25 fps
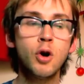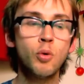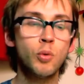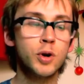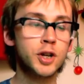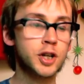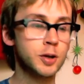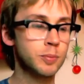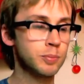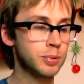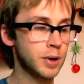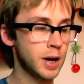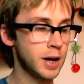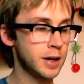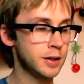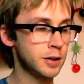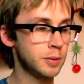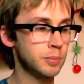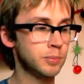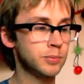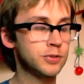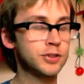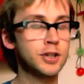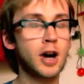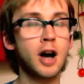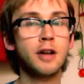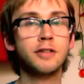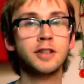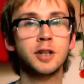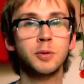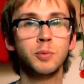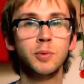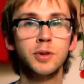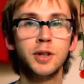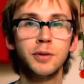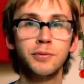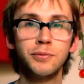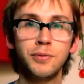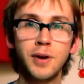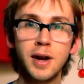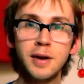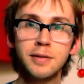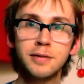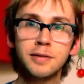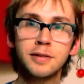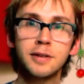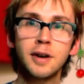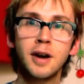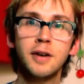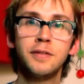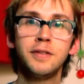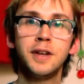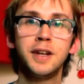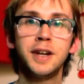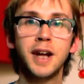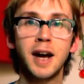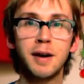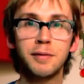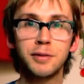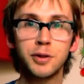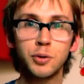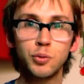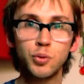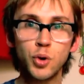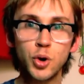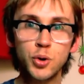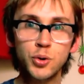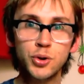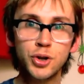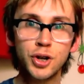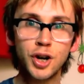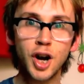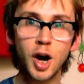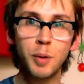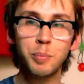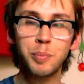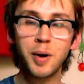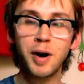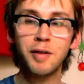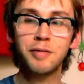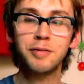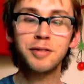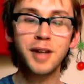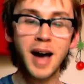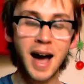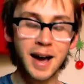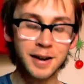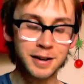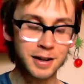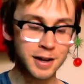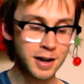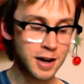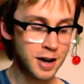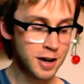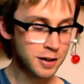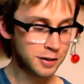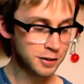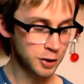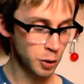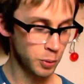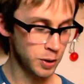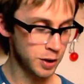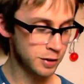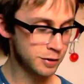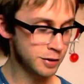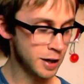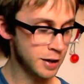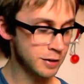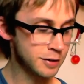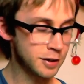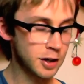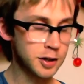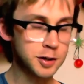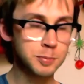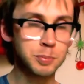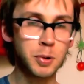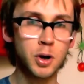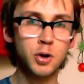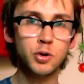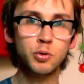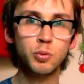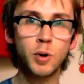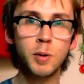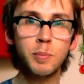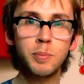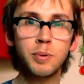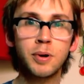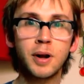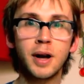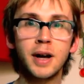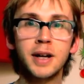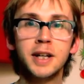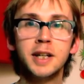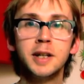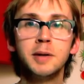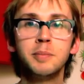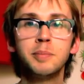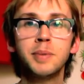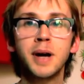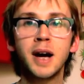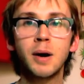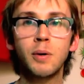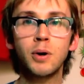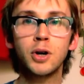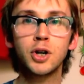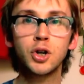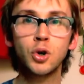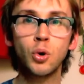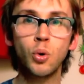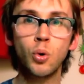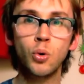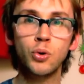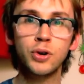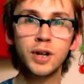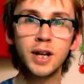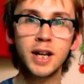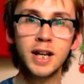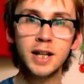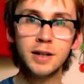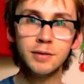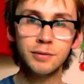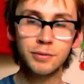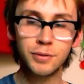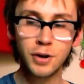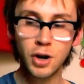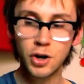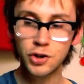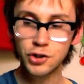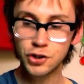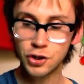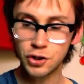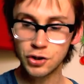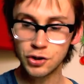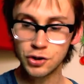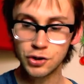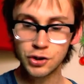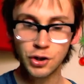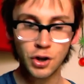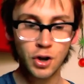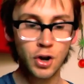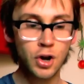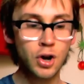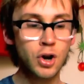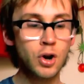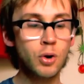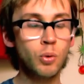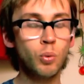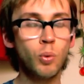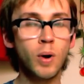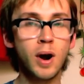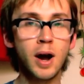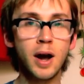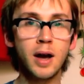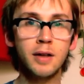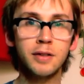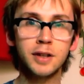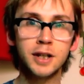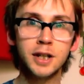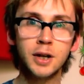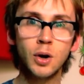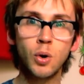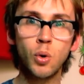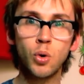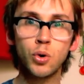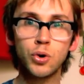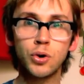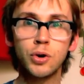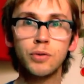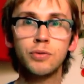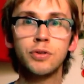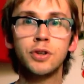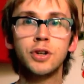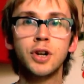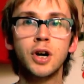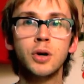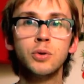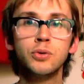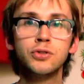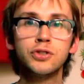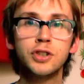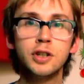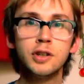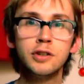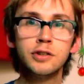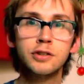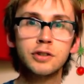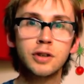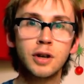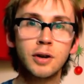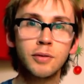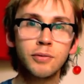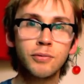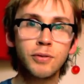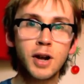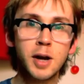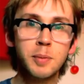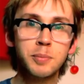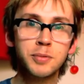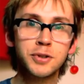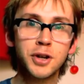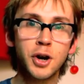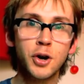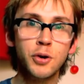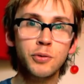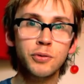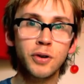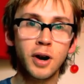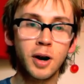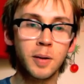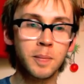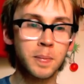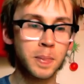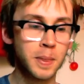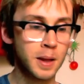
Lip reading: we can play them starting with the fifth and then have the root above that. So in a sense, I suppose we're playing power chord inversions where the order of the notes is flipped over.